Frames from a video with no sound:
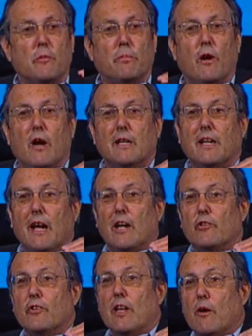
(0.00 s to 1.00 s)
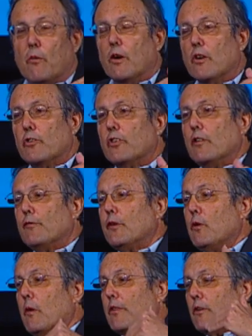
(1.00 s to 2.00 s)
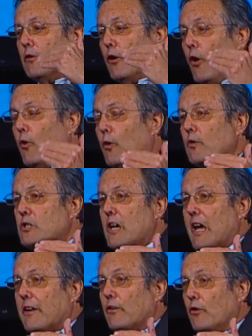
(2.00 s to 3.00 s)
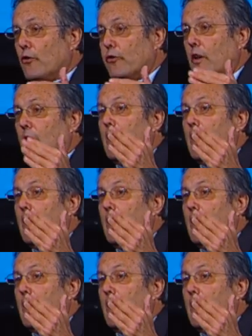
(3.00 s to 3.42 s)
the broadcast networks and a few other local channels